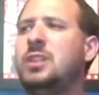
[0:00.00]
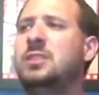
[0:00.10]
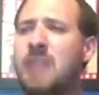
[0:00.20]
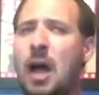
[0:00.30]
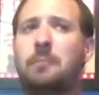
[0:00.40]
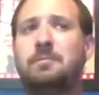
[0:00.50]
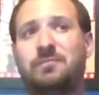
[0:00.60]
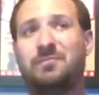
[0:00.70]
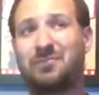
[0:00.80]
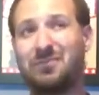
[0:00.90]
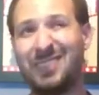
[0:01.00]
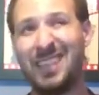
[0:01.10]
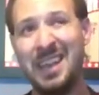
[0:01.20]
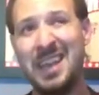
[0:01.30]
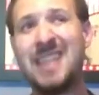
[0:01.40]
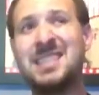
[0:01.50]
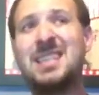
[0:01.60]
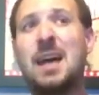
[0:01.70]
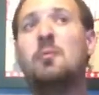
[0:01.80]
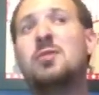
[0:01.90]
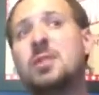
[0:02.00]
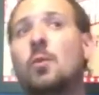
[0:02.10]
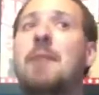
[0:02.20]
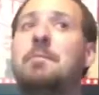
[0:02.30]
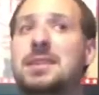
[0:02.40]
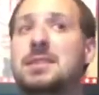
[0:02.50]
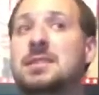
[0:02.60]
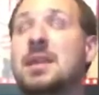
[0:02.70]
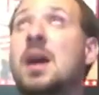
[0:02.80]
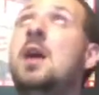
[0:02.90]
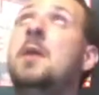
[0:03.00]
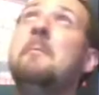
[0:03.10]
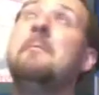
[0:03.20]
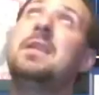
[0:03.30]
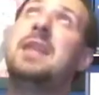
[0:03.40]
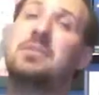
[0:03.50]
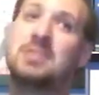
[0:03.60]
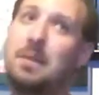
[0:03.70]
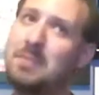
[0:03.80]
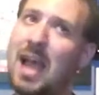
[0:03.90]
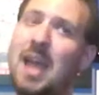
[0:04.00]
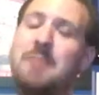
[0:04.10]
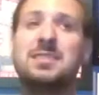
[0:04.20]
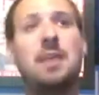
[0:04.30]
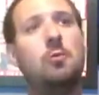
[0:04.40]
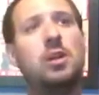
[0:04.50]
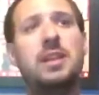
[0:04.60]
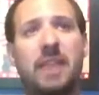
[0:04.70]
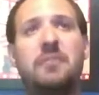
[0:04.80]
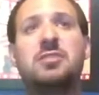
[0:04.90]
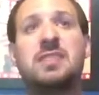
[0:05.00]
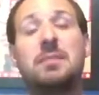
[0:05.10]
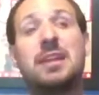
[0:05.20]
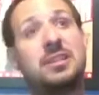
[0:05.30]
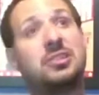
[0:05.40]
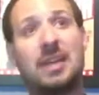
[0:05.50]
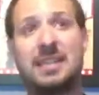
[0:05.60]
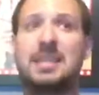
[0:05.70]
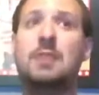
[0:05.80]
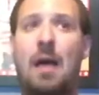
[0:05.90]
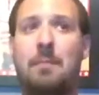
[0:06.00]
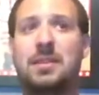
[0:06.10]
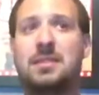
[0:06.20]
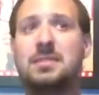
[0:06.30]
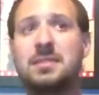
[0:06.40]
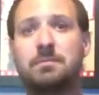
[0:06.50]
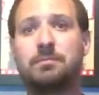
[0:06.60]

So, next up was the weapons. Now, sometimes they would give you some interesting weapons.